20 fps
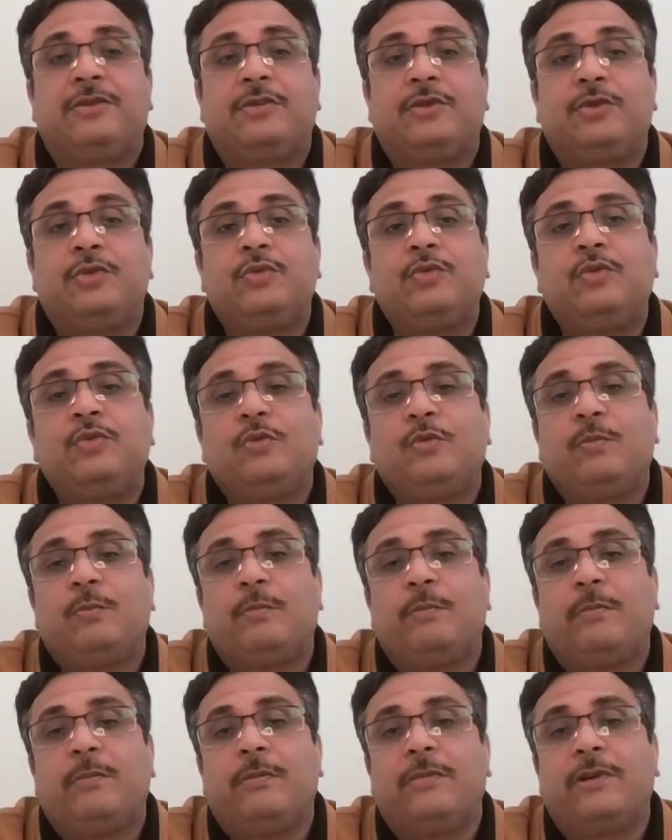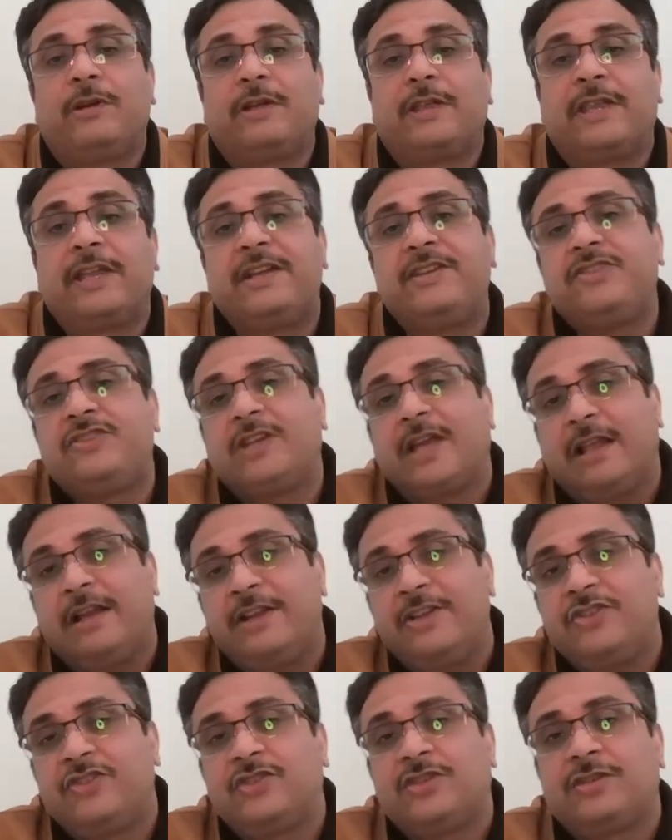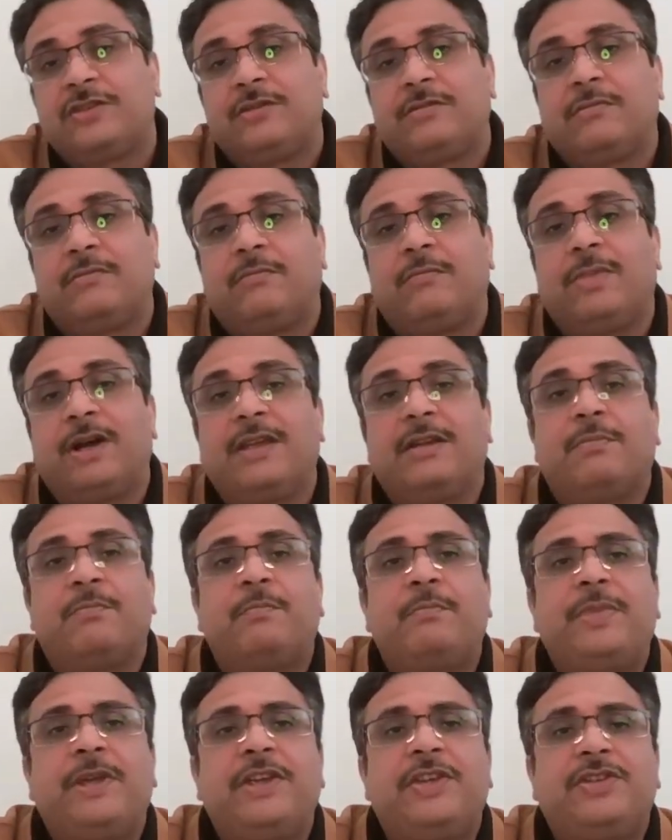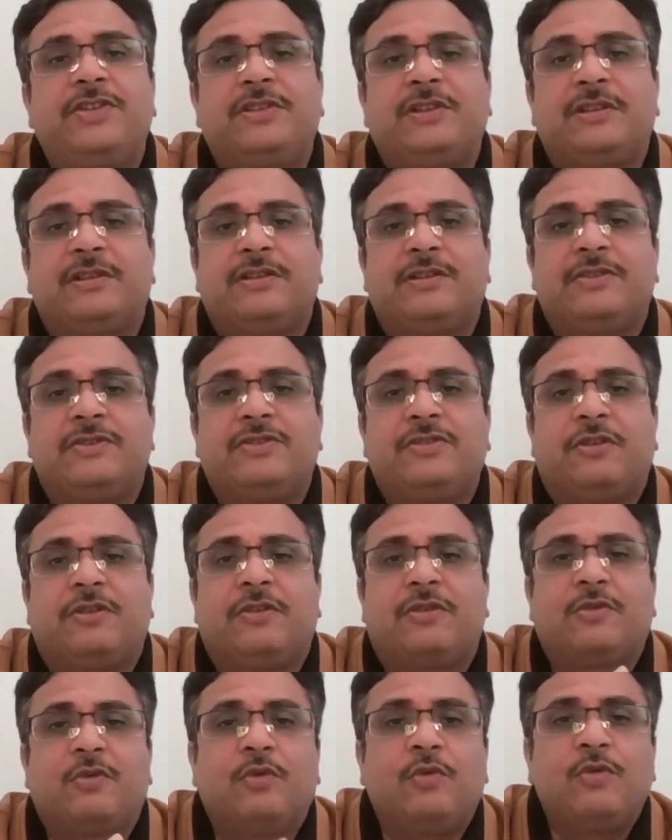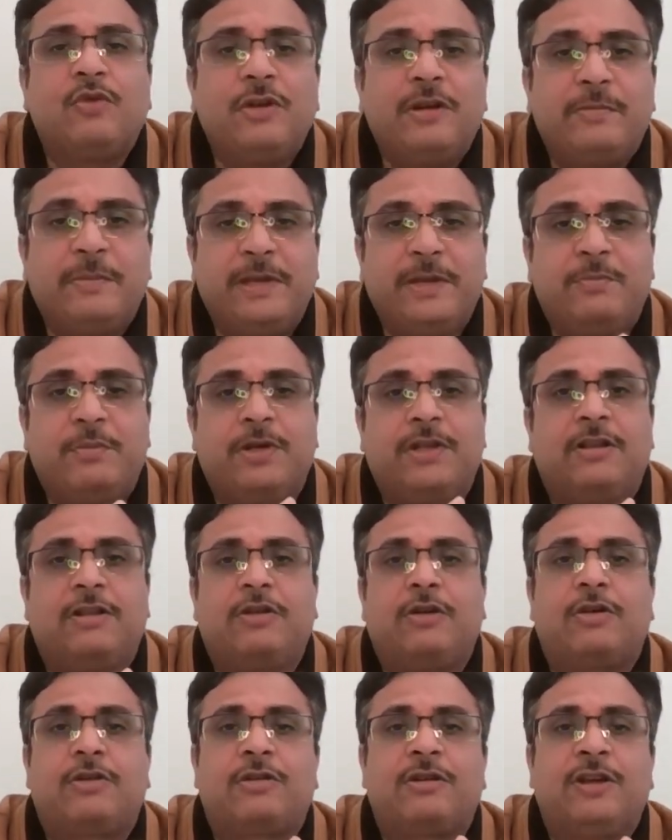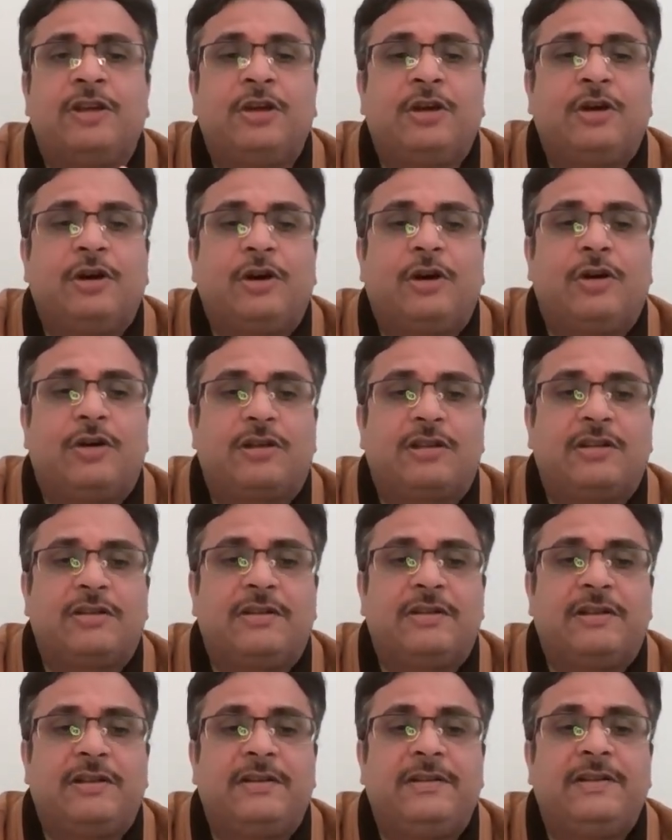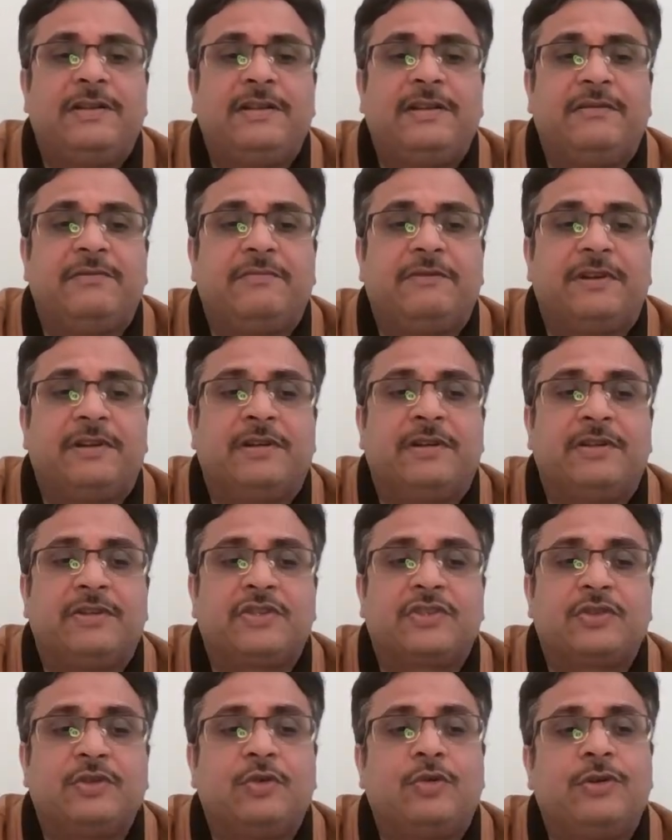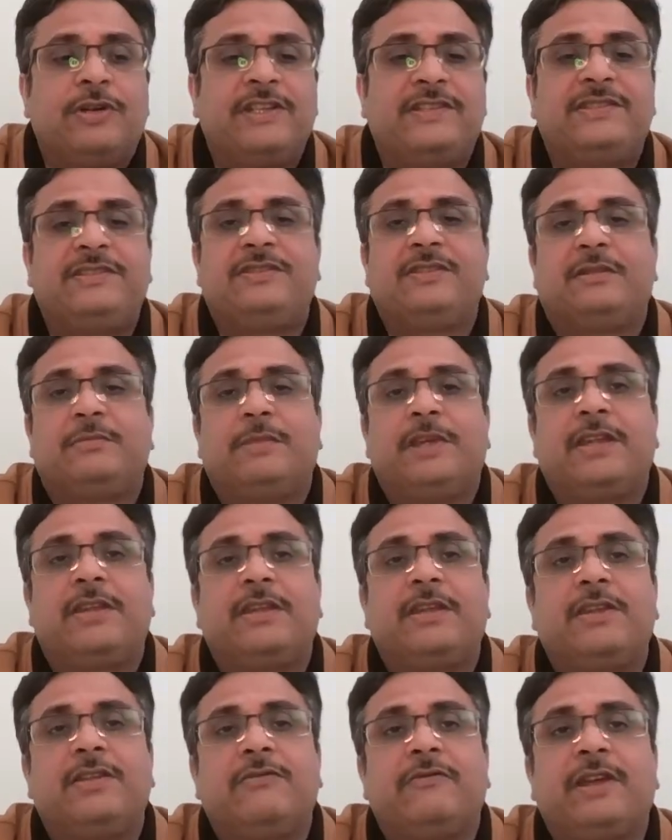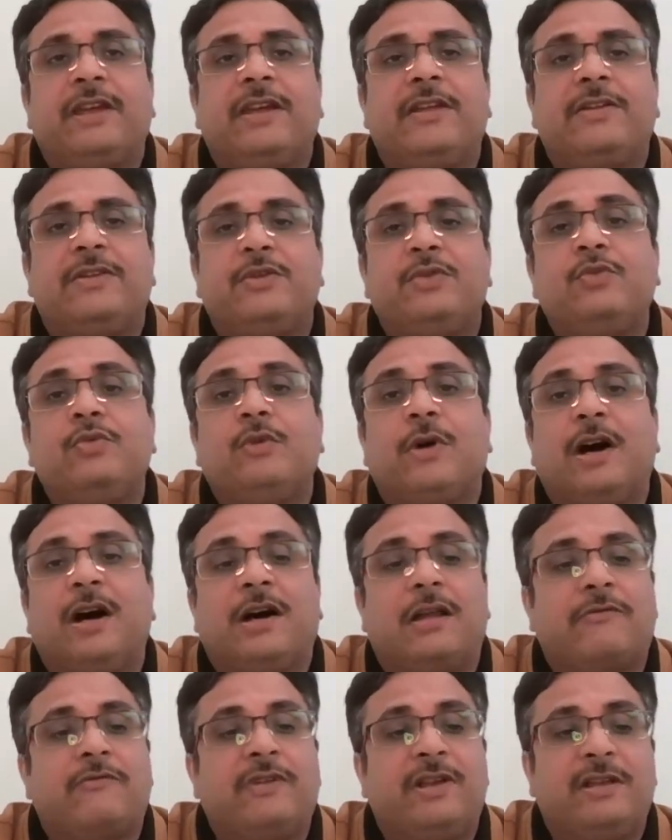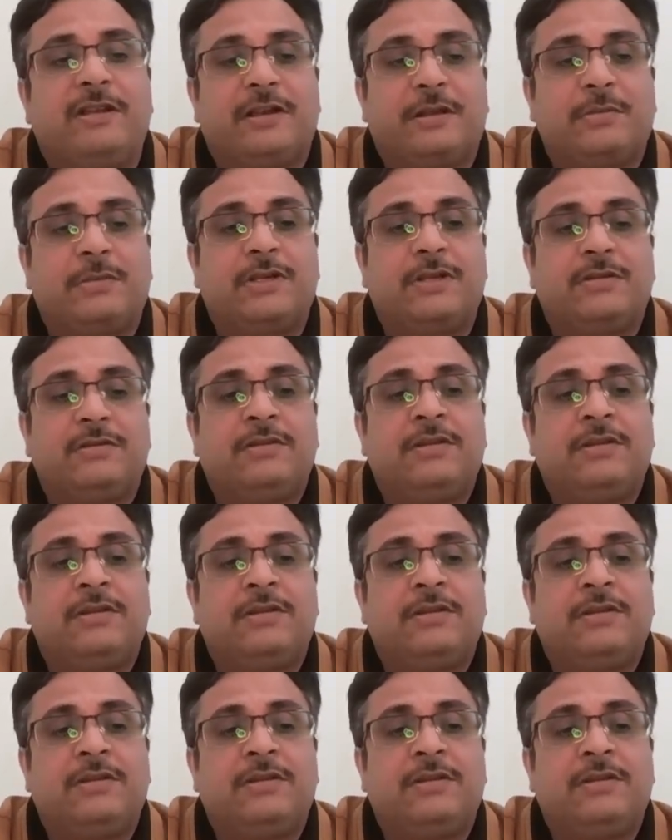you get challenged by a patient or old people or a slow decision making where you are vulnerable.